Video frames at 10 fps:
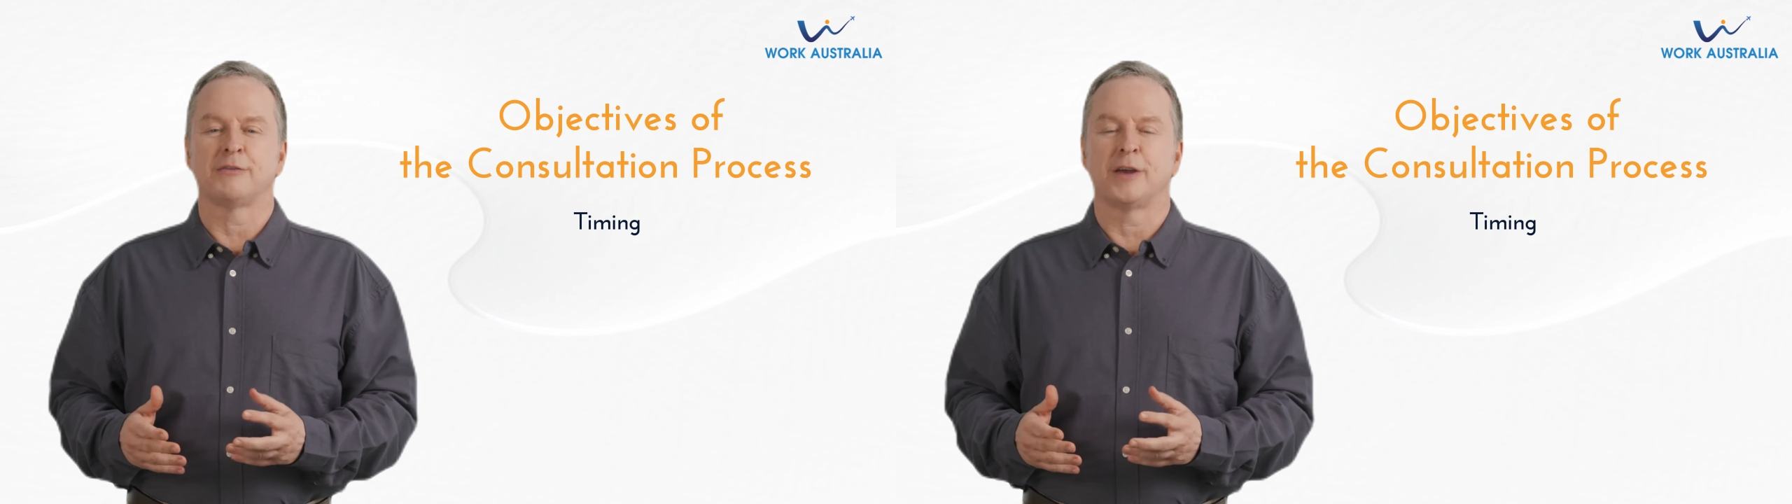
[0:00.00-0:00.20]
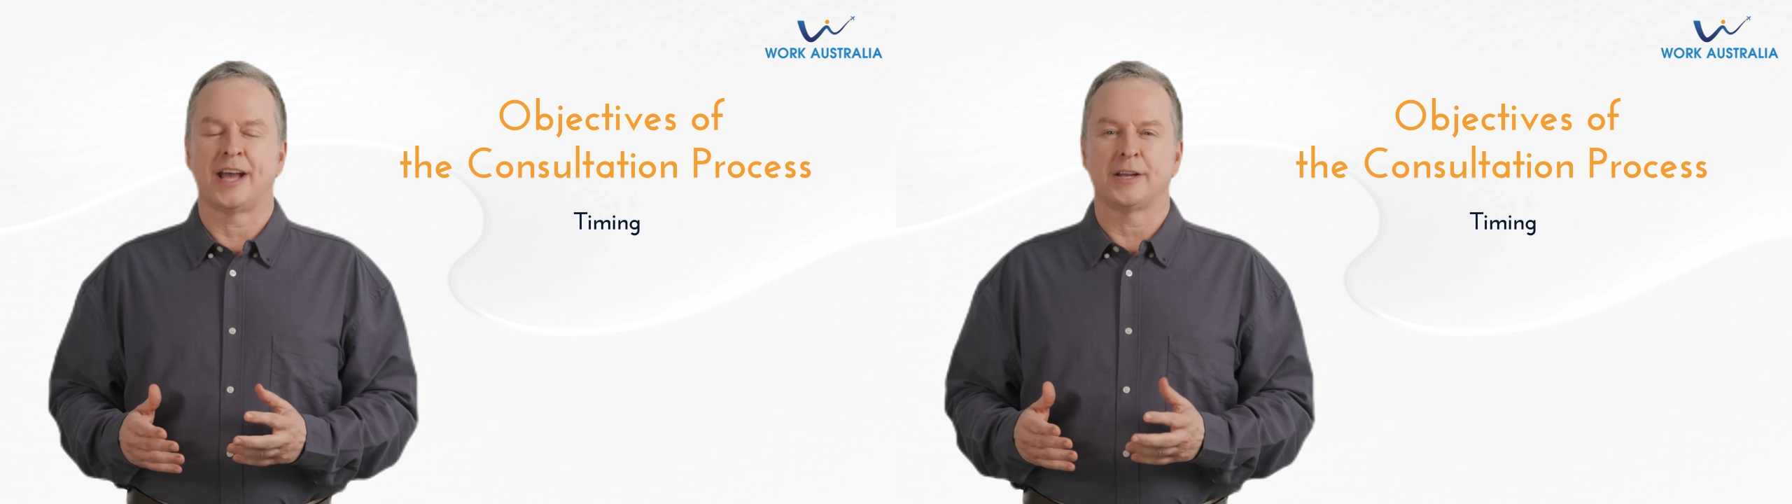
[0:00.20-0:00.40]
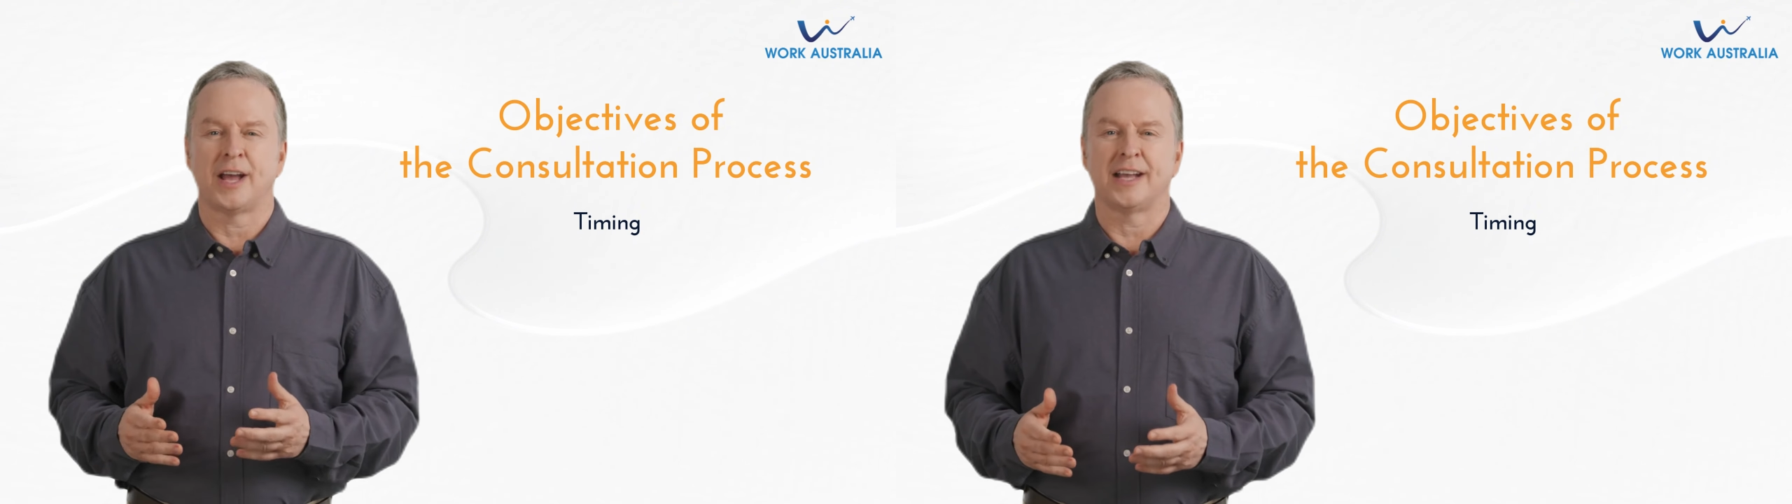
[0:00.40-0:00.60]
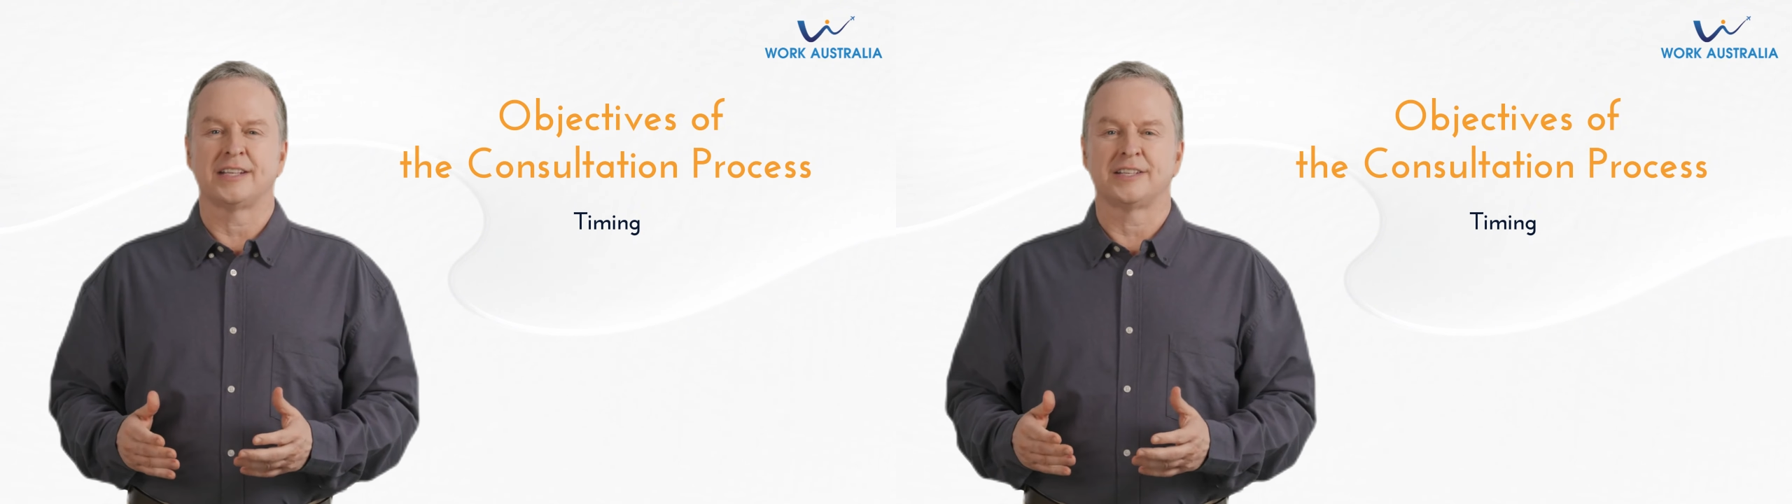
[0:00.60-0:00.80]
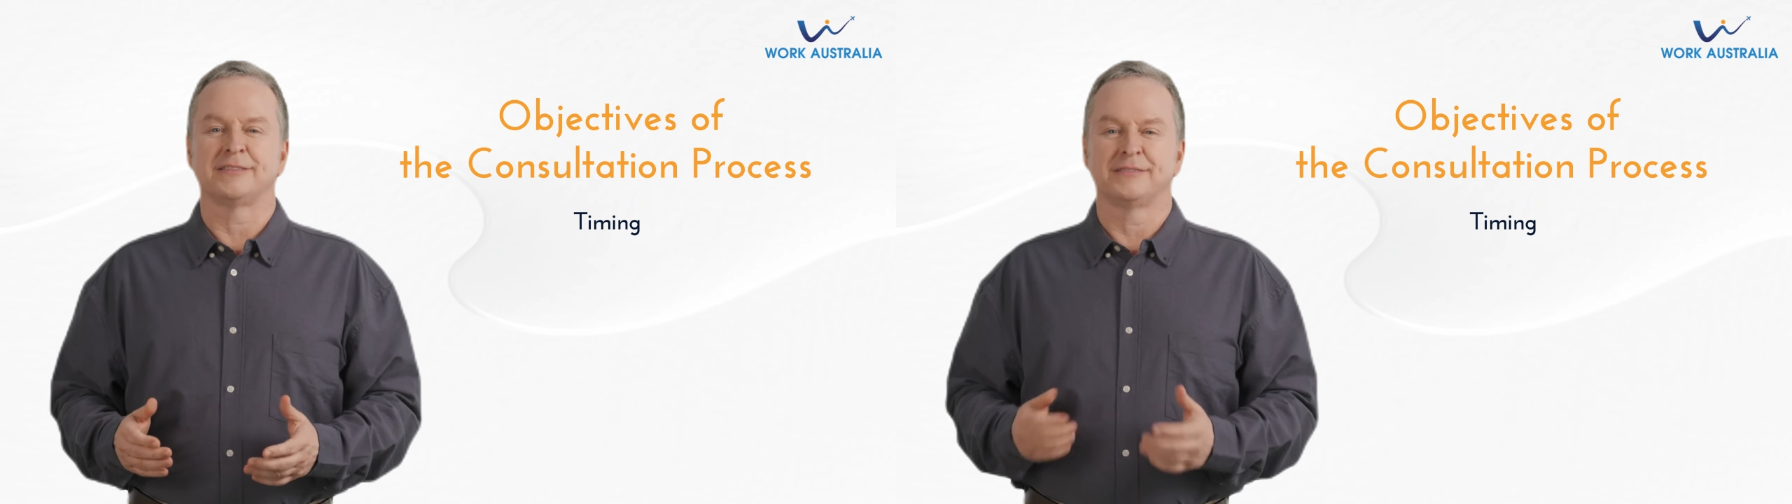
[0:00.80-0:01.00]
are
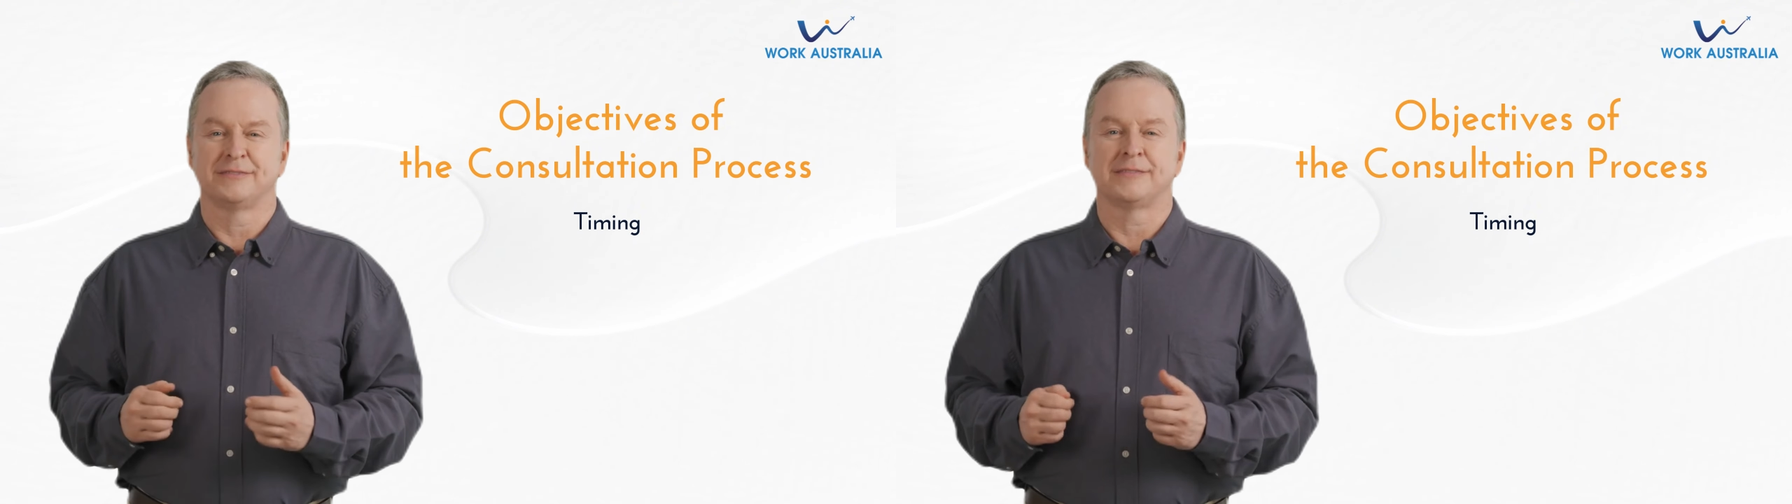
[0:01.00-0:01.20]
finalized.